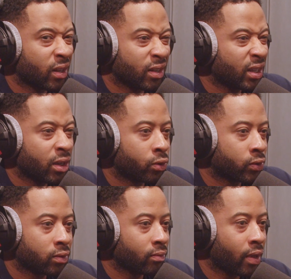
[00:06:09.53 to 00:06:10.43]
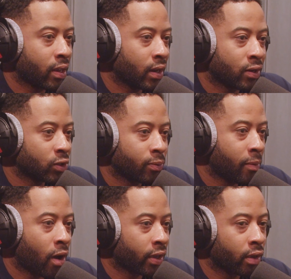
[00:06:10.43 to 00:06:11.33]
the tills in a
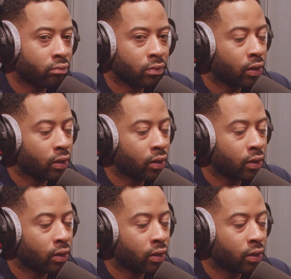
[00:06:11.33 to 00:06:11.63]
supermarket.